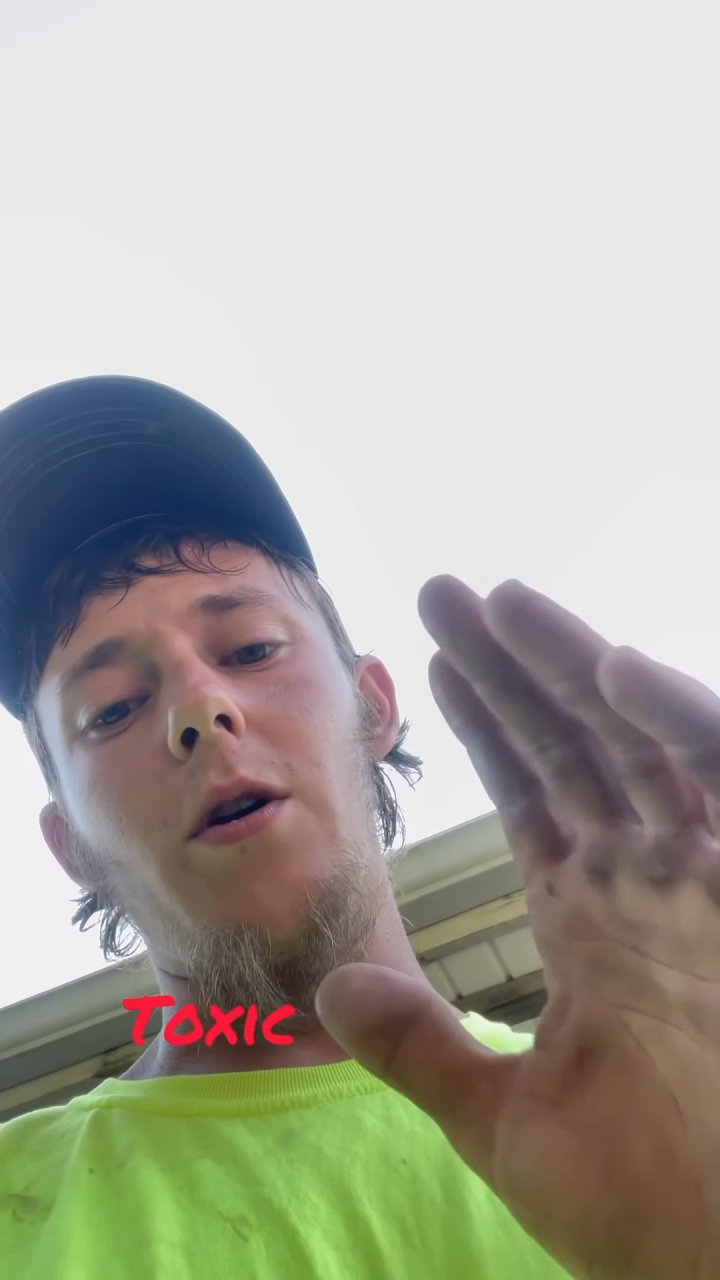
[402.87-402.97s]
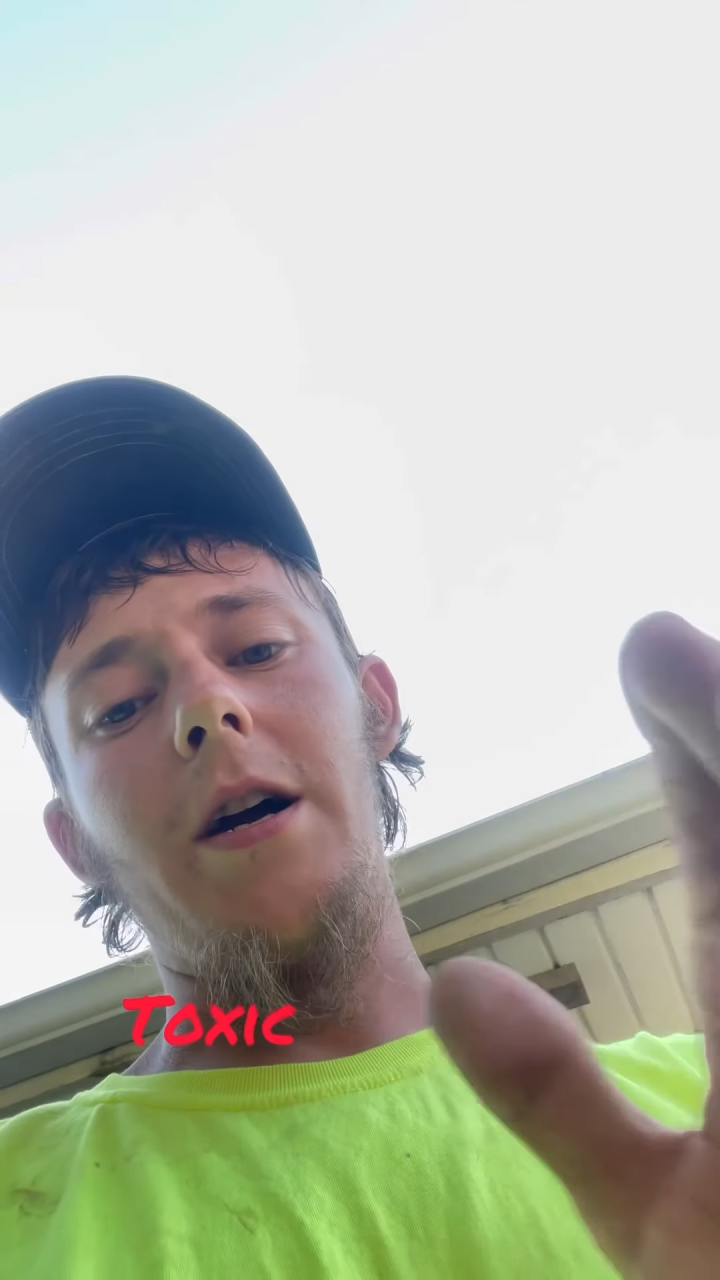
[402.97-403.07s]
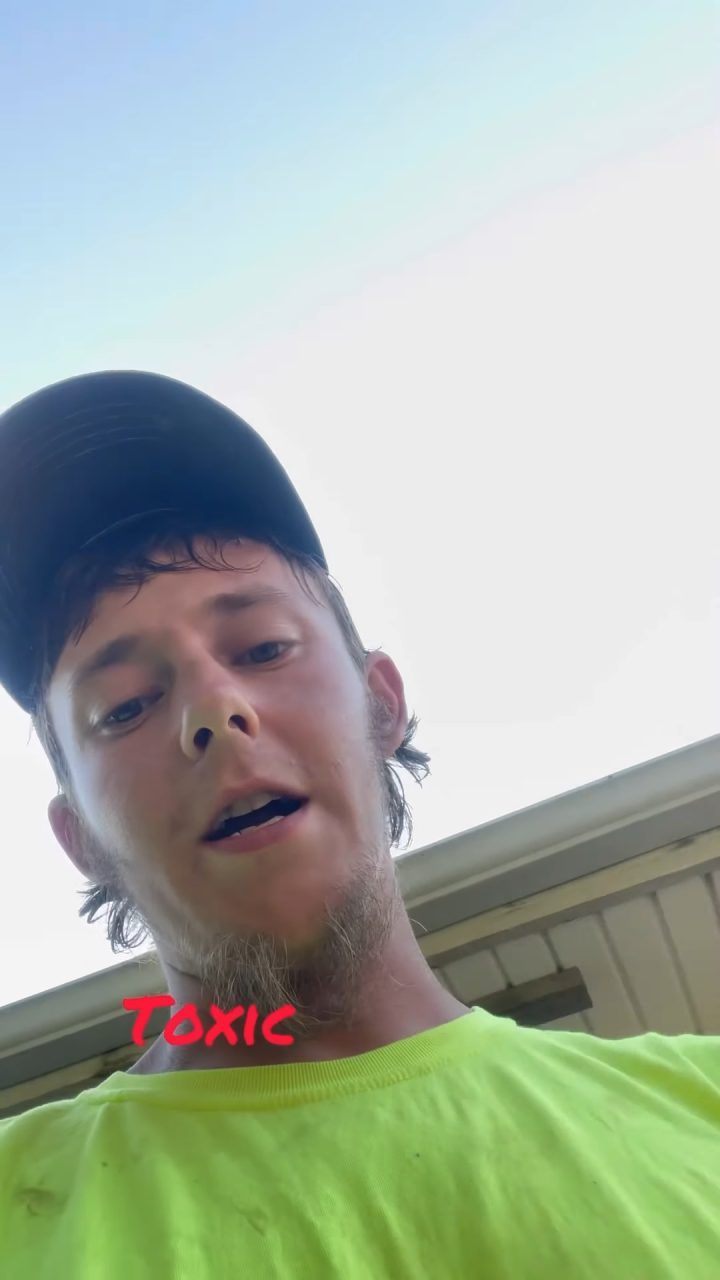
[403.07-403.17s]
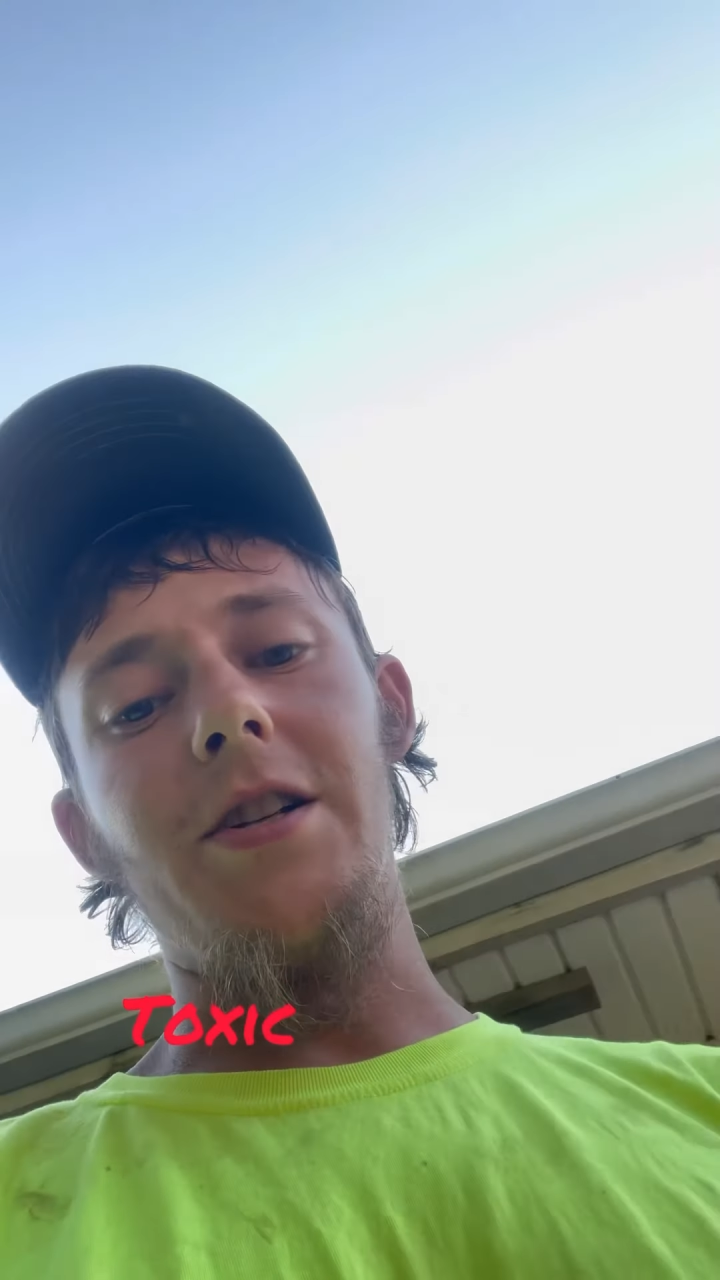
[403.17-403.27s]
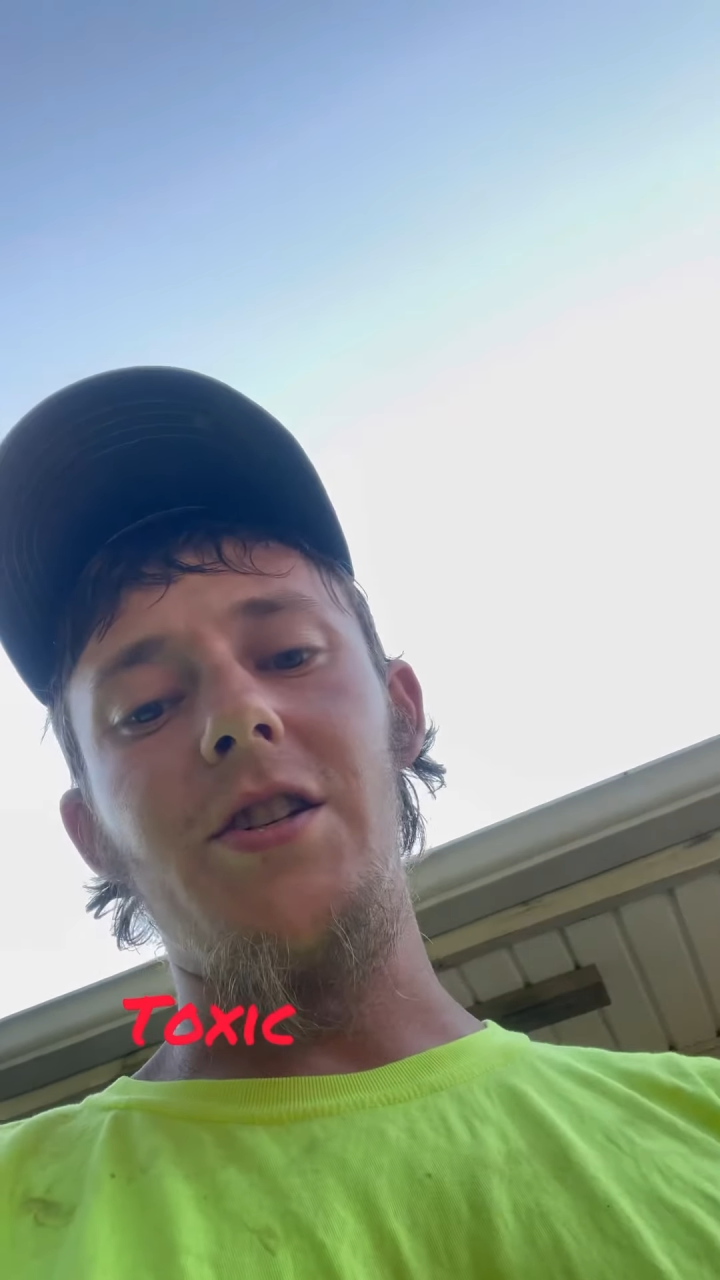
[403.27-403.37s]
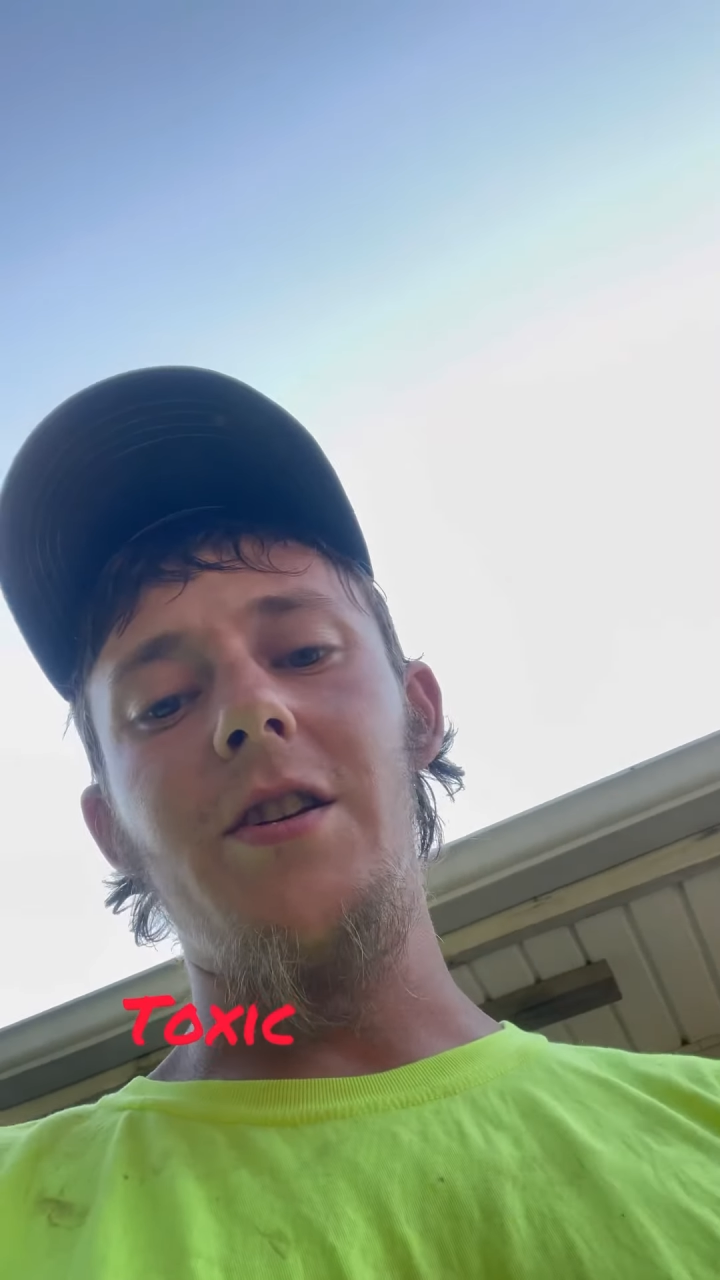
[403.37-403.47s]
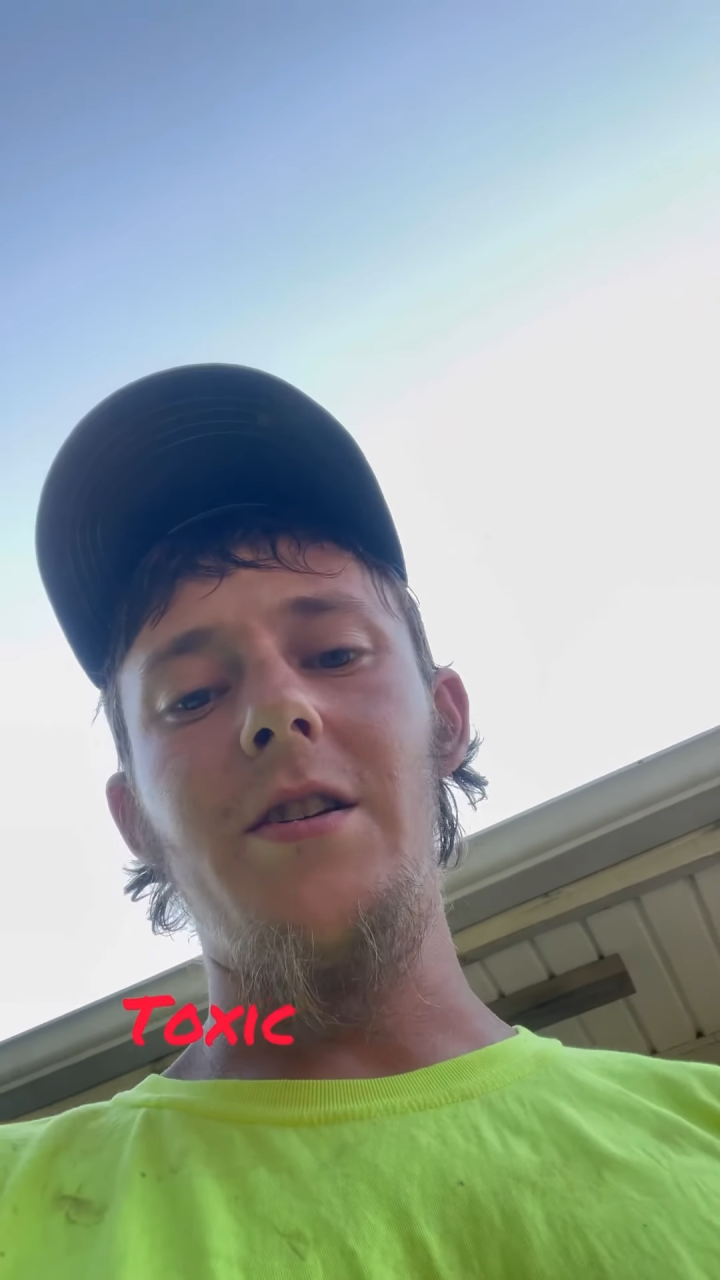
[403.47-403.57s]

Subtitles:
guys.